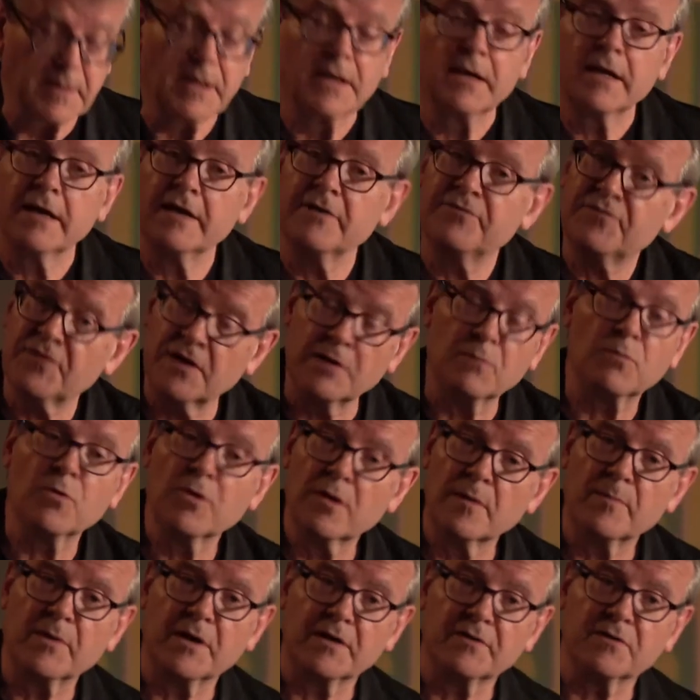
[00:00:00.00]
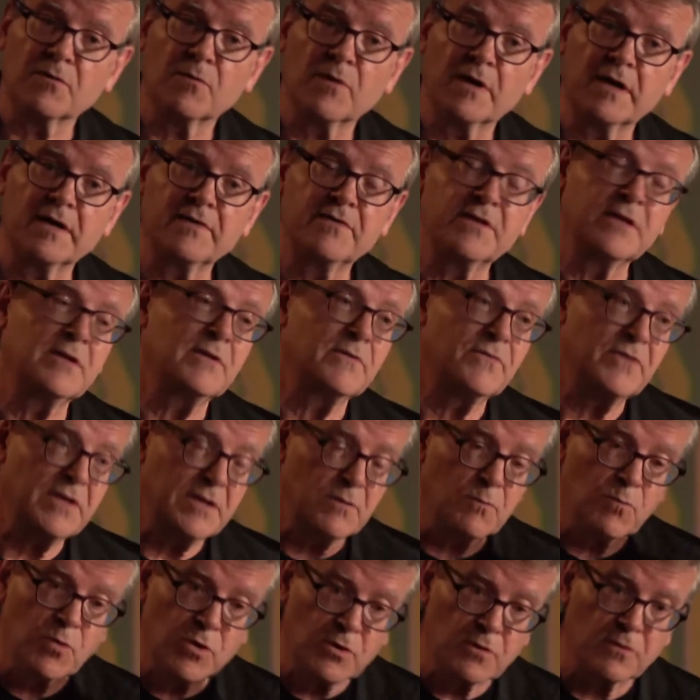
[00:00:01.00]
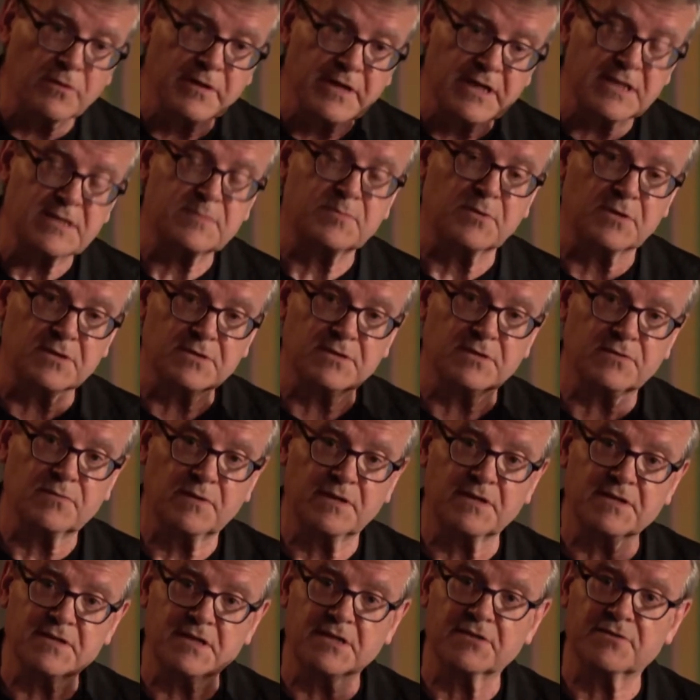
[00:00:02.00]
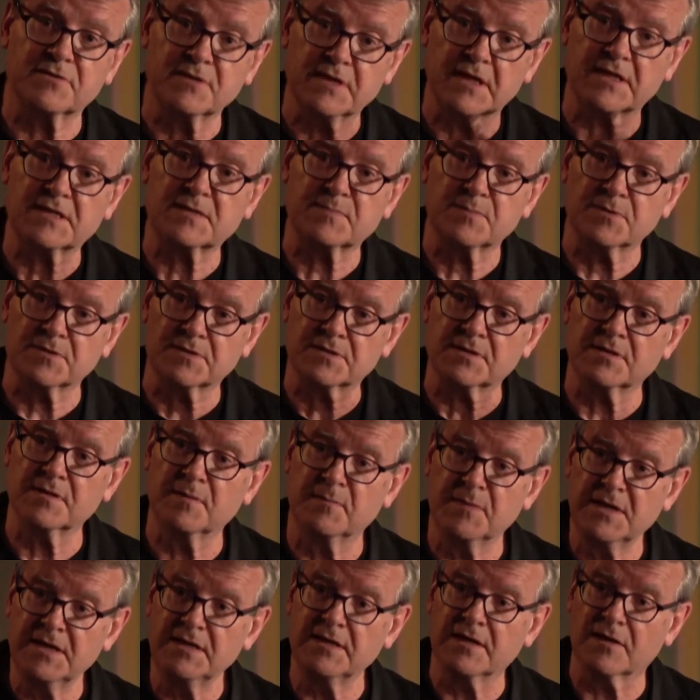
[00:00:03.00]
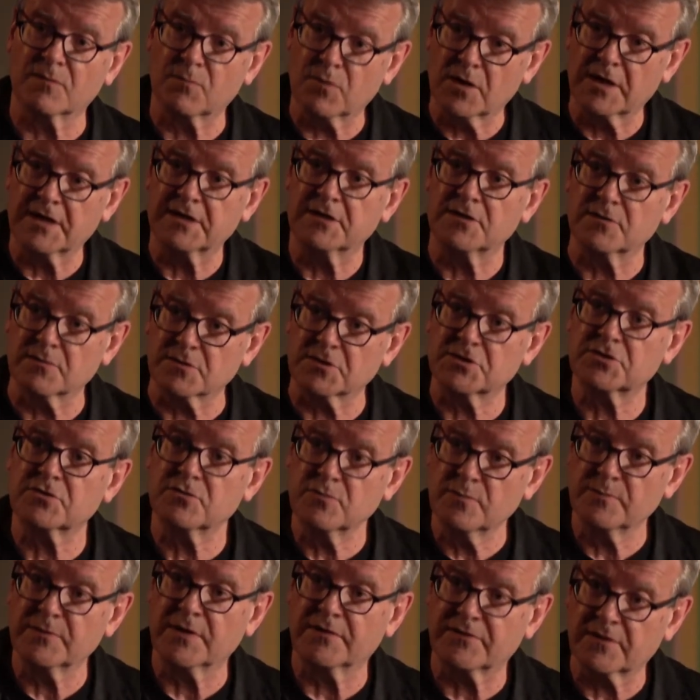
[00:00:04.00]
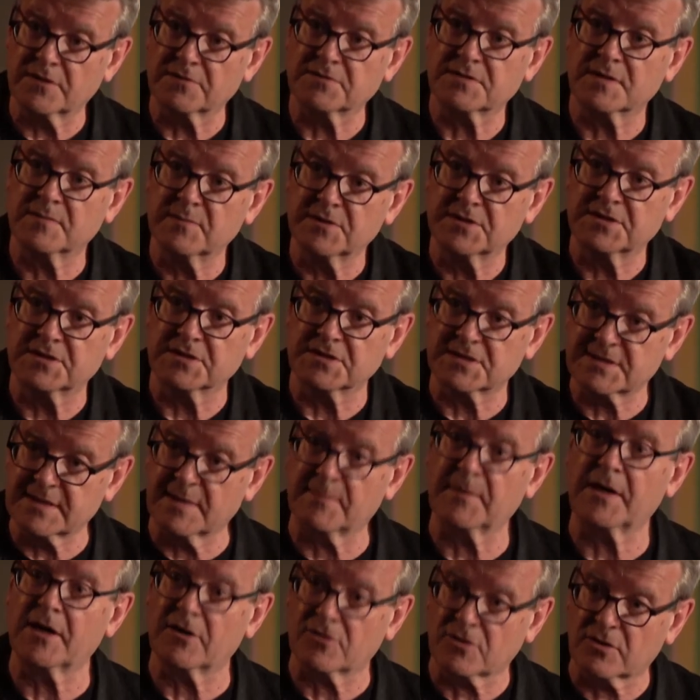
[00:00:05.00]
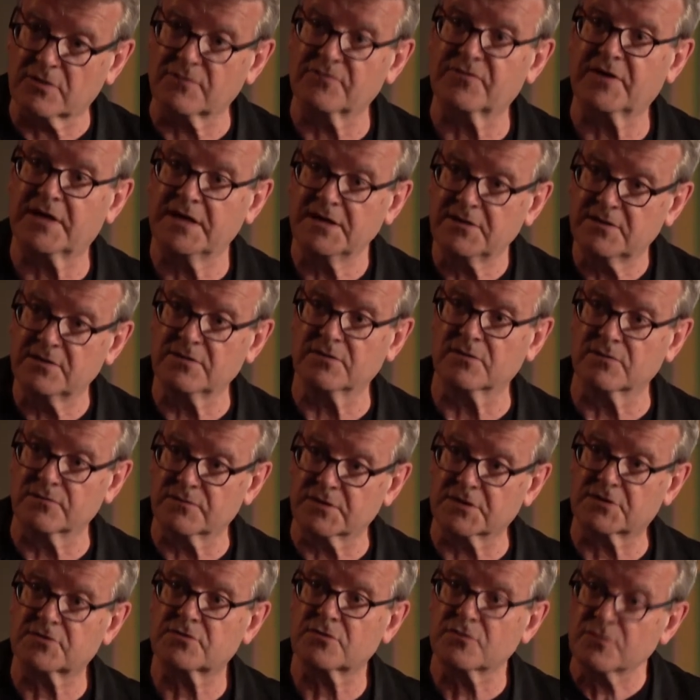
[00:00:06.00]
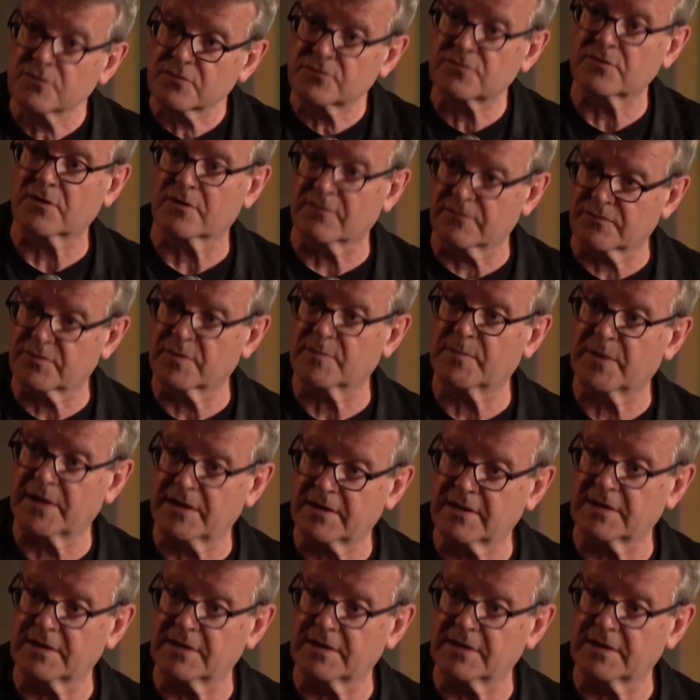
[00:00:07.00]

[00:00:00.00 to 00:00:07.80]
If they were, by the way, the world experts, the 20th century experts in the media, why do you assume that those images somehow convey to you the truth of the Bauhaus?